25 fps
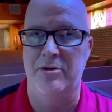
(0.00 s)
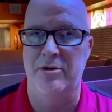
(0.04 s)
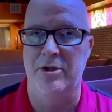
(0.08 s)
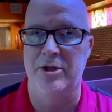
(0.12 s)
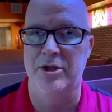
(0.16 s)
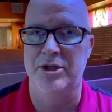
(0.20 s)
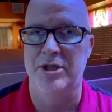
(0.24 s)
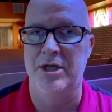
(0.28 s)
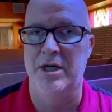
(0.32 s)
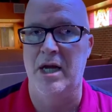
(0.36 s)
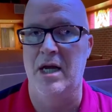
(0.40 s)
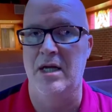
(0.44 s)

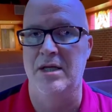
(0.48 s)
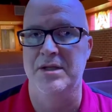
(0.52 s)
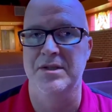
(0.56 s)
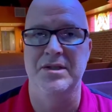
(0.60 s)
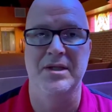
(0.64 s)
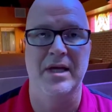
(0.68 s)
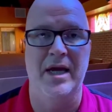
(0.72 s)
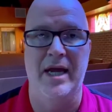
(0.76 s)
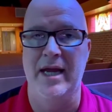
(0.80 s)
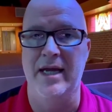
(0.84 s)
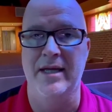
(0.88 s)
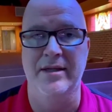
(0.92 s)
Christian aisle
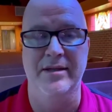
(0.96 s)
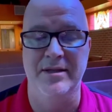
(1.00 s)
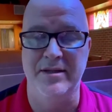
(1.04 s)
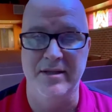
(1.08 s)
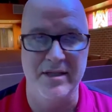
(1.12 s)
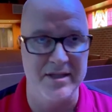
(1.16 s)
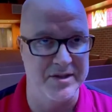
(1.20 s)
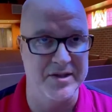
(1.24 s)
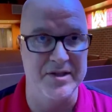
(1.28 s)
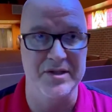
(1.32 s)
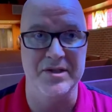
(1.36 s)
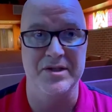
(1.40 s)
saying that
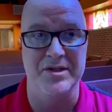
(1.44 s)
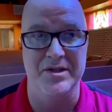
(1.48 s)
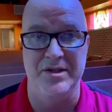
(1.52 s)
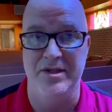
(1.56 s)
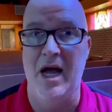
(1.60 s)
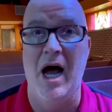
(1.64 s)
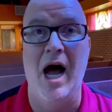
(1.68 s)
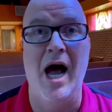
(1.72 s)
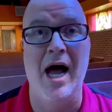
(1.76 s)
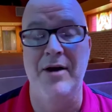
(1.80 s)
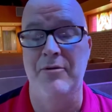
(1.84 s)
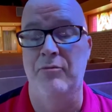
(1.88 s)
this is
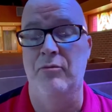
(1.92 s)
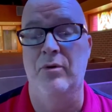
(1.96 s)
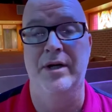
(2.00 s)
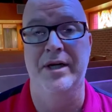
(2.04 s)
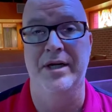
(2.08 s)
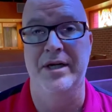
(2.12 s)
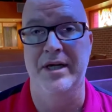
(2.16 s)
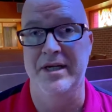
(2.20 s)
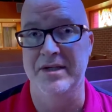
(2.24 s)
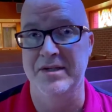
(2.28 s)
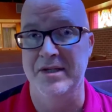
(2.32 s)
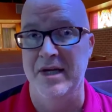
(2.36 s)
not what
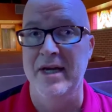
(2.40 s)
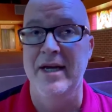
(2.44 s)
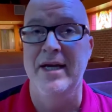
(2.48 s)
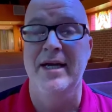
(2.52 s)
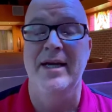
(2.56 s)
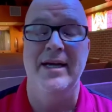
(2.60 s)
it is.